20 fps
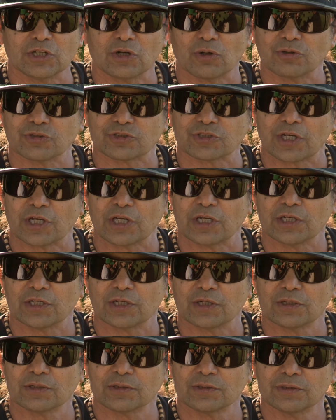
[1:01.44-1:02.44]
old saying,
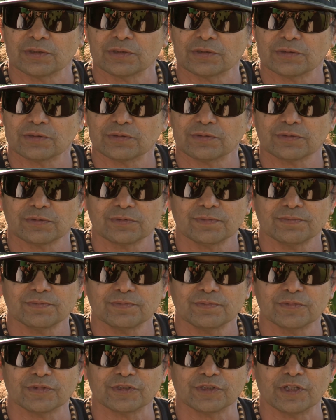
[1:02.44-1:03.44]

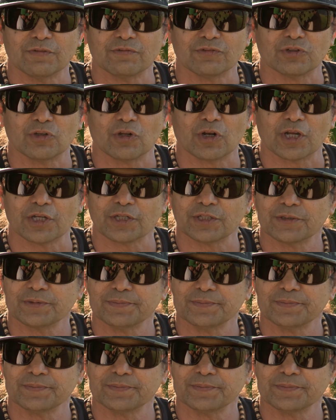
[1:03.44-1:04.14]
it's never too late.